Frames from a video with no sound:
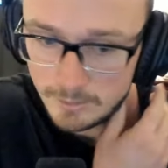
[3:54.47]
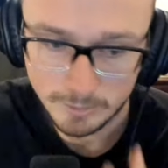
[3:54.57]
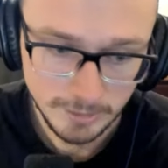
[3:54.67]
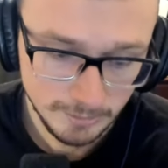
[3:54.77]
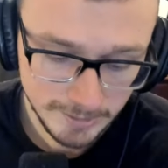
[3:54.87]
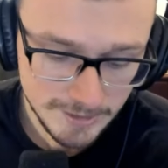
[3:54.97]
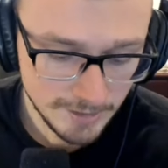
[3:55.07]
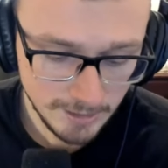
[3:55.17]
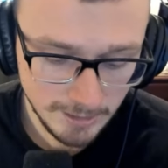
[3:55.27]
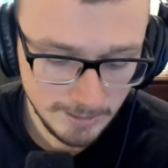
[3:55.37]
we're, we're just
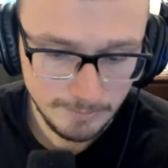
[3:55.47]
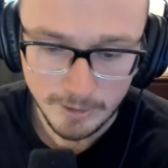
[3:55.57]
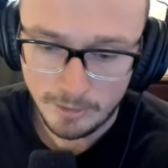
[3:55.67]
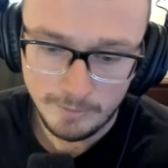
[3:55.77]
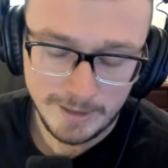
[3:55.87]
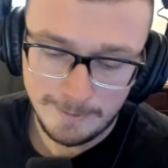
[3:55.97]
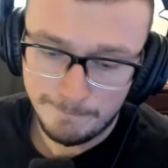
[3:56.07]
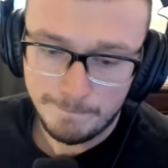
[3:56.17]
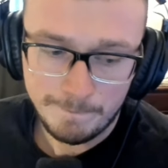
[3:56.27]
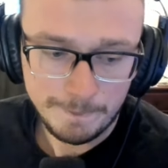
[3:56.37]
going to keep going,
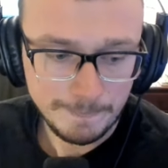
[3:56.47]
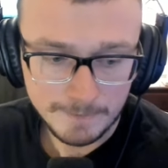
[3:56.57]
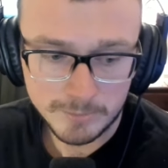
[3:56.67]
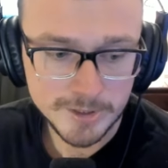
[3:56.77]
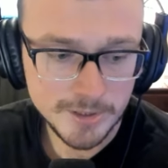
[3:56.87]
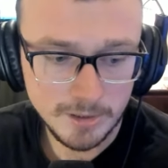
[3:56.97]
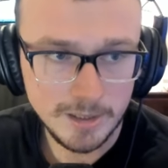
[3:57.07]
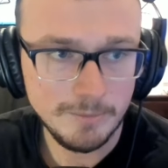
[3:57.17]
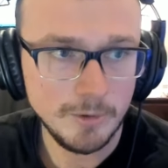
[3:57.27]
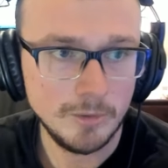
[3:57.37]
man. We're just going to
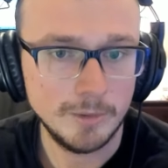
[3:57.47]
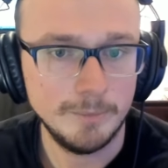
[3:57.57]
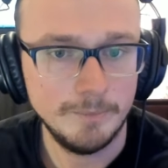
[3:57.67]
keep going. The